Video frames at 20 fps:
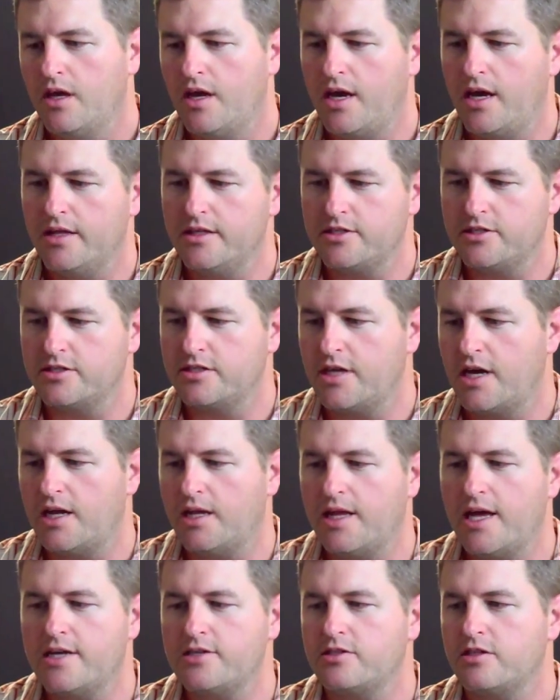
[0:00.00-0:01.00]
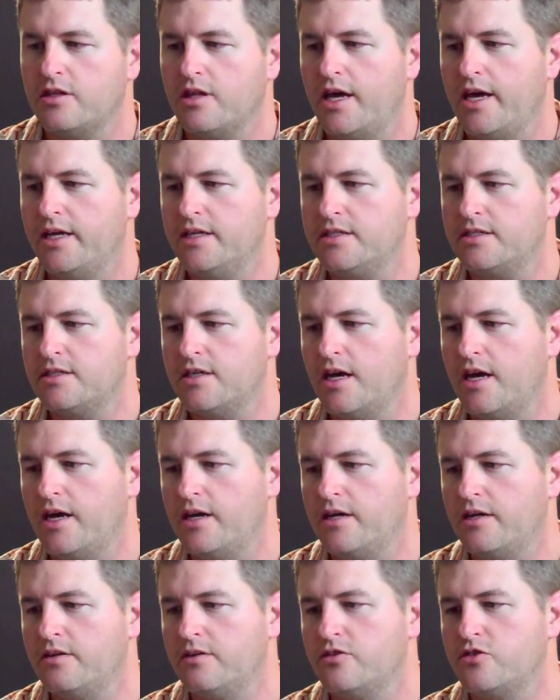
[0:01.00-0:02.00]
This has got a Last-A-Light
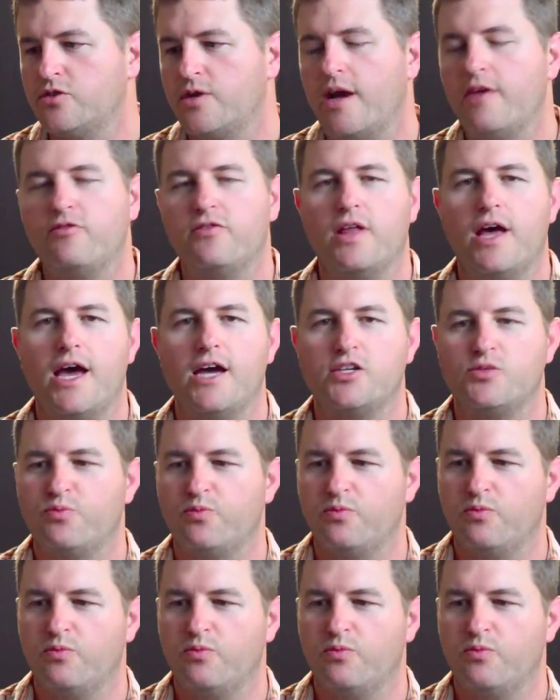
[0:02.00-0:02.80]
tri-flash